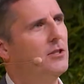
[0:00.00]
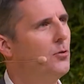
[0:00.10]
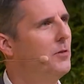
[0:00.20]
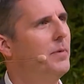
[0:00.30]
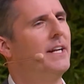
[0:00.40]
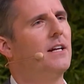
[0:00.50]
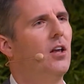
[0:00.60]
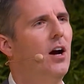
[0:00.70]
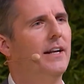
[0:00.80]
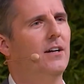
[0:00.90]
So we're depending a
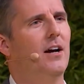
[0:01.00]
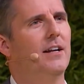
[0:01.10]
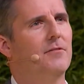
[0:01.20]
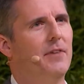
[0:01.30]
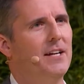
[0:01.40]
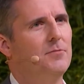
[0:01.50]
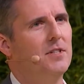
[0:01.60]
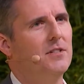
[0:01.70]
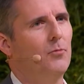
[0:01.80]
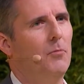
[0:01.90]
lot on
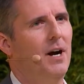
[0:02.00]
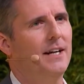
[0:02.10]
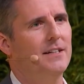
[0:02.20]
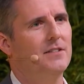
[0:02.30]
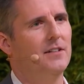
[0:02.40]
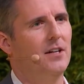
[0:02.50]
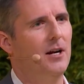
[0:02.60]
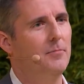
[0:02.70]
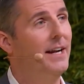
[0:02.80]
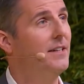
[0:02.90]
advancements in robotics and
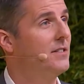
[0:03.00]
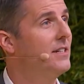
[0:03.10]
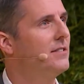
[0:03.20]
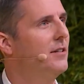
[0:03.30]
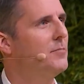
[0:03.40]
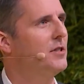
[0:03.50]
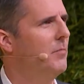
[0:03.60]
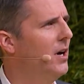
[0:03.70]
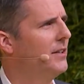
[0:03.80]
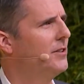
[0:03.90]
automated systems to
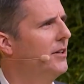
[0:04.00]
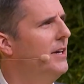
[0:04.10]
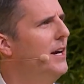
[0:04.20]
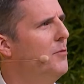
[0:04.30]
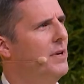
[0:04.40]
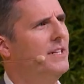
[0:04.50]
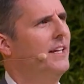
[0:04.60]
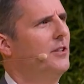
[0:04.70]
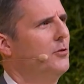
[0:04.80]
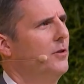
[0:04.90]
monitor,
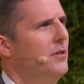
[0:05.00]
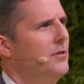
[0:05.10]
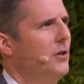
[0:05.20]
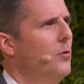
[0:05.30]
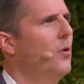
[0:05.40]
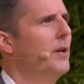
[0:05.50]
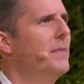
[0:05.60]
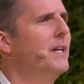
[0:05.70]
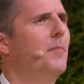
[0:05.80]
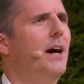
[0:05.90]
maintain the crew. So we want to
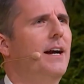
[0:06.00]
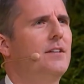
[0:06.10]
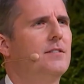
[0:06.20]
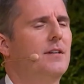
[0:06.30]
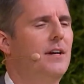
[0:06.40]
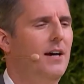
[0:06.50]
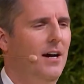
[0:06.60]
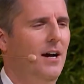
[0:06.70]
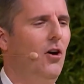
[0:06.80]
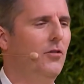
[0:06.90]
minimize
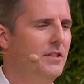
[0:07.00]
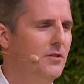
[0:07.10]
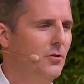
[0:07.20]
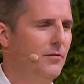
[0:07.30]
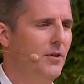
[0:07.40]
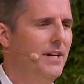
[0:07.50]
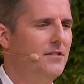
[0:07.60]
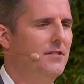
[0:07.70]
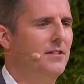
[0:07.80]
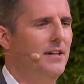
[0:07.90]
uh, all these sort of
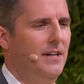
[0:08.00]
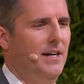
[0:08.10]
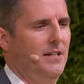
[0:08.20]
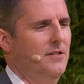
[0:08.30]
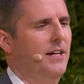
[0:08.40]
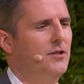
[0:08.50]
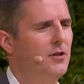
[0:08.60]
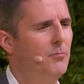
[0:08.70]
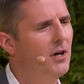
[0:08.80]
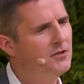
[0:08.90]
risks and such.
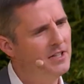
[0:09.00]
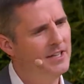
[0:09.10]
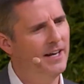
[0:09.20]
So most of